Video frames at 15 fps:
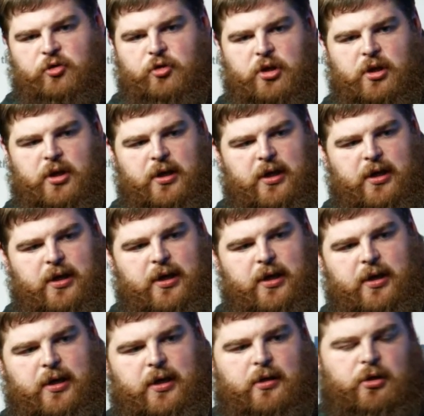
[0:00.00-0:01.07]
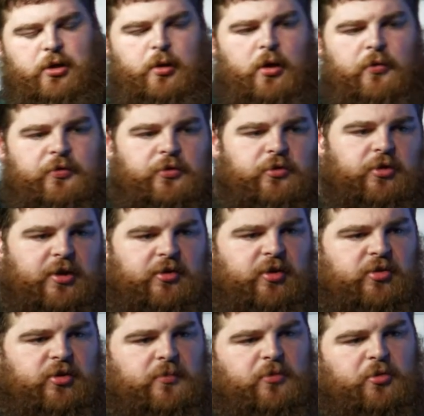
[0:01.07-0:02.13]
So you'll often see
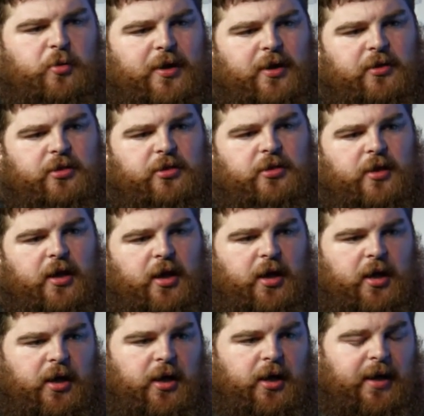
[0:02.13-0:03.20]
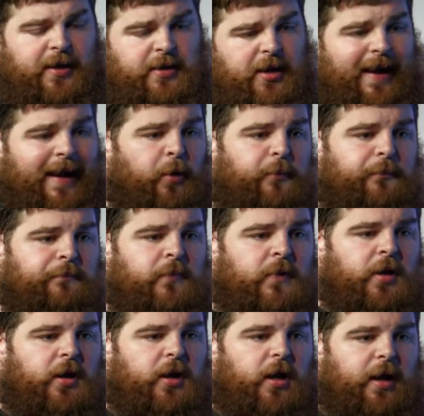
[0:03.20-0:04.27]
systems with in and out,
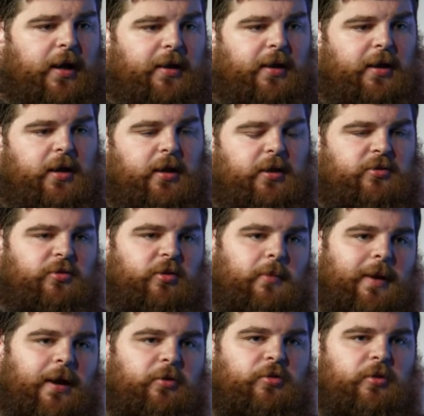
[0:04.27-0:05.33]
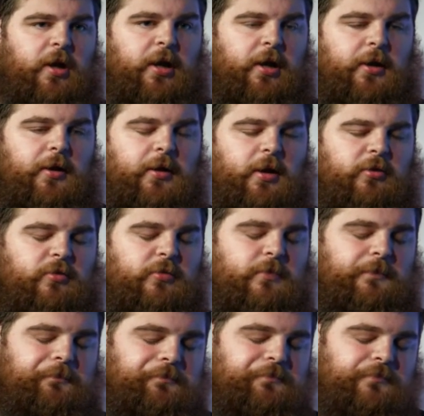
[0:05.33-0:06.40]
and it's about a
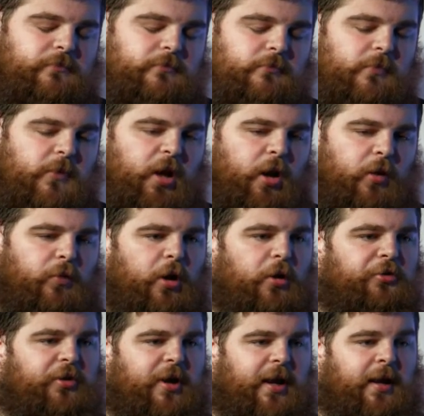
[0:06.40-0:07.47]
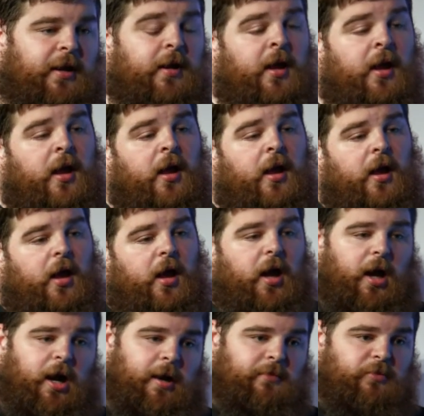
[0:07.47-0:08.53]
role saying,
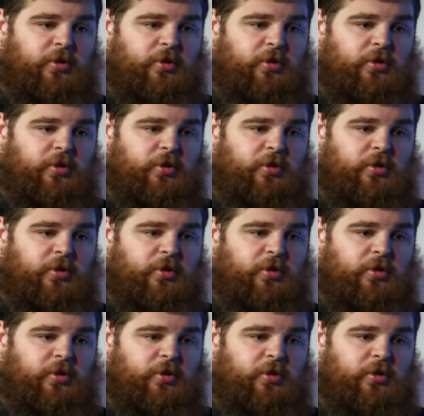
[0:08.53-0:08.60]
I'm